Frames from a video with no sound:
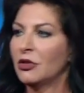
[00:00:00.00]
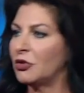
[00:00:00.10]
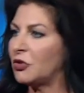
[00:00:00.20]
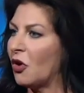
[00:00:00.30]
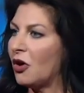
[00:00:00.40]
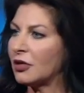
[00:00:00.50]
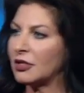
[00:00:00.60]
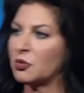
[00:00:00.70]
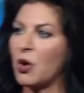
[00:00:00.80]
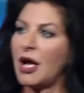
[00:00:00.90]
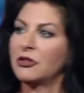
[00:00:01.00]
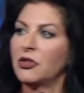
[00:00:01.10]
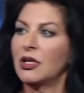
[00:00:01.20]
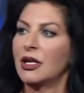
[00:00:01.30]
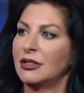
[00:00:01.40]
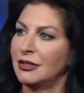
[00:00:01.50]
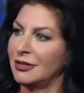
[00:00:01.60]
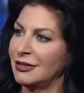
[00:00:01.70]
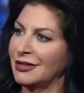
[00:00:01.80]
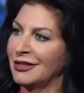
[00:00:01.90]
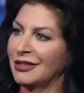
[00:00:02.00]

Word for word: The dog is watching us.